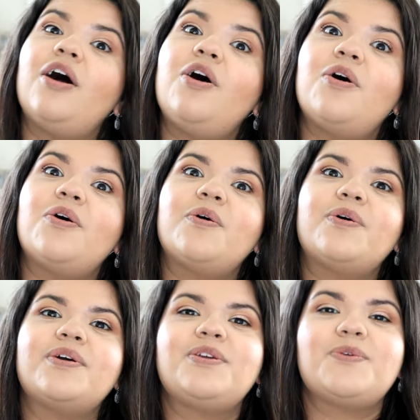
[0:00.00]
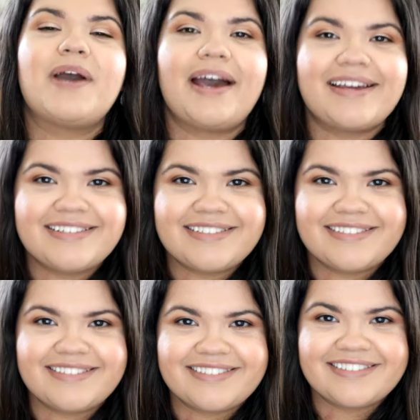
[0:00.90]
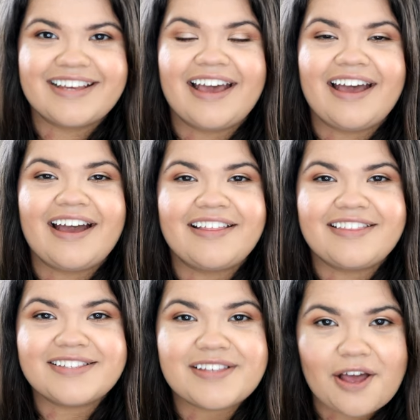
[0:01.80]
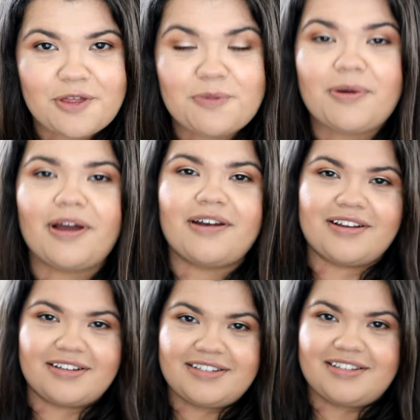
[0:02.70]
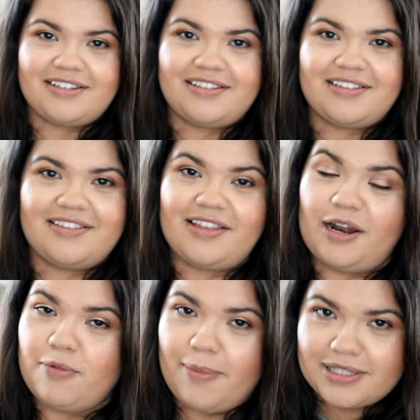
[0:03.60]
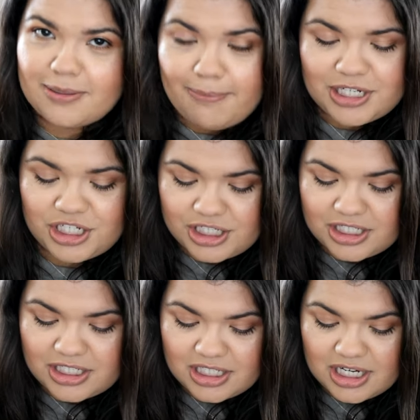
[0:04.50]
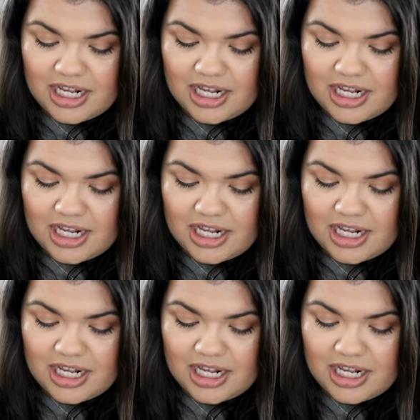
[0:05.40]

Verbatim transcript: Oh, you guys this other product that I'm about to mention